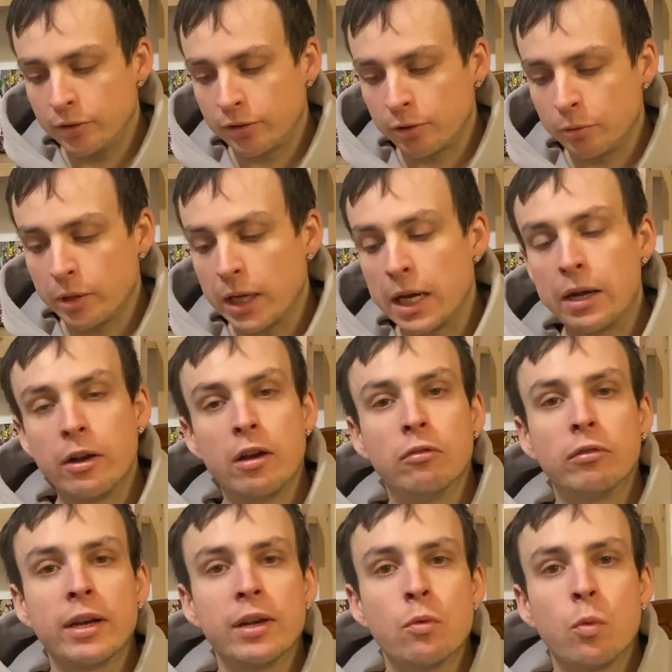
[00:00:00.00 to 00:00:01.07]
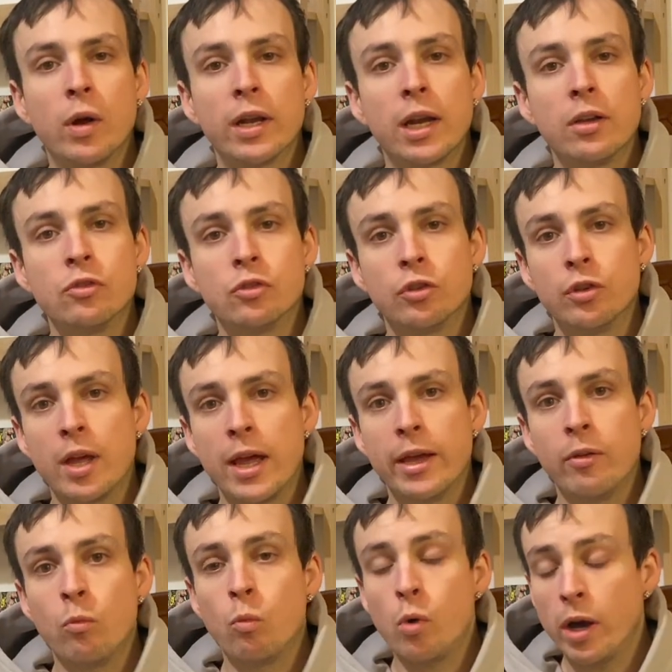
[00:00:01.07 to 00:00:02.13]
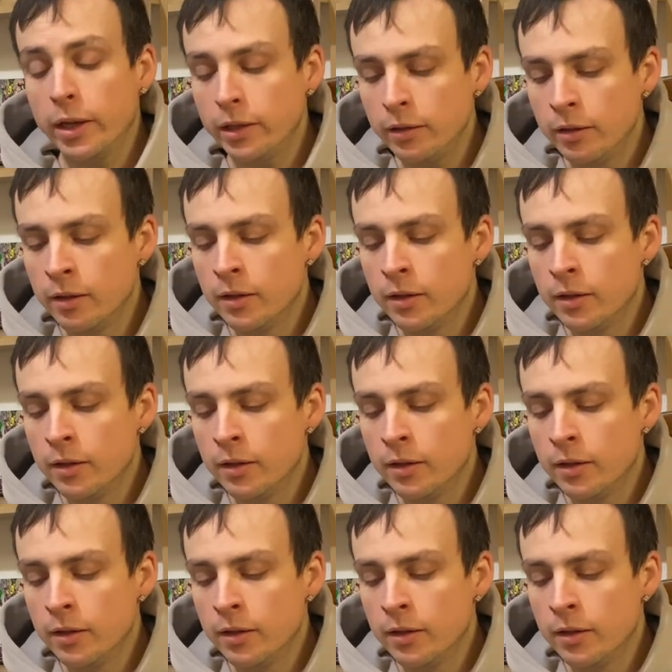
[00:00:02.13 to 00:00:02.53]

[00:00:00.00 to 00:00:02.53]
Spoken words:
So we are at rank 101.